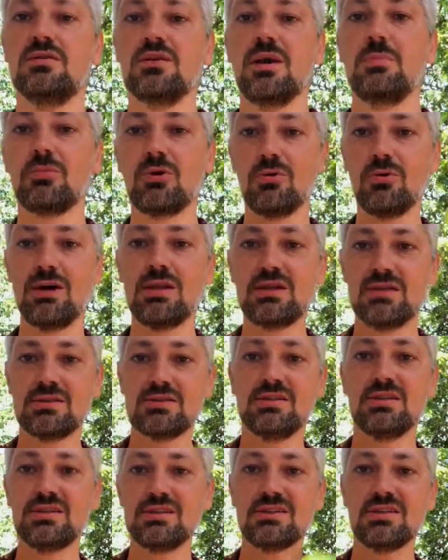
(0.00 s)
Number one
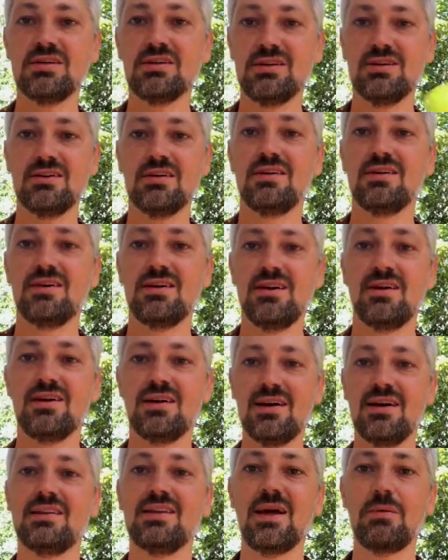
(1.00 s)
is
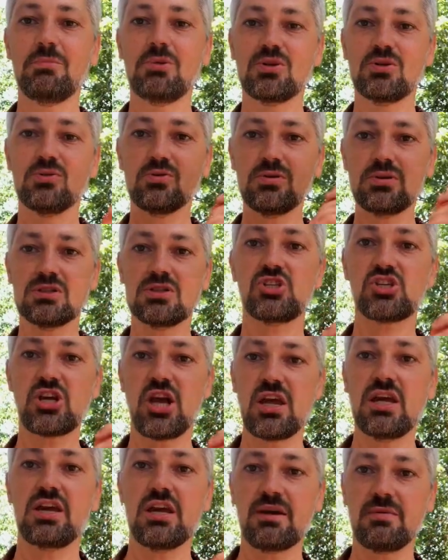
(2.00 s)
this, number two is
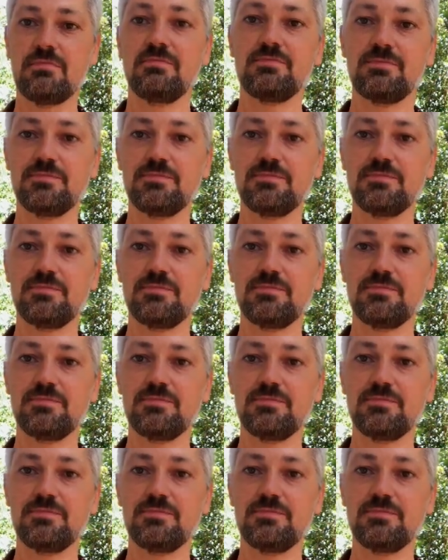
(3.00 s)
shaking.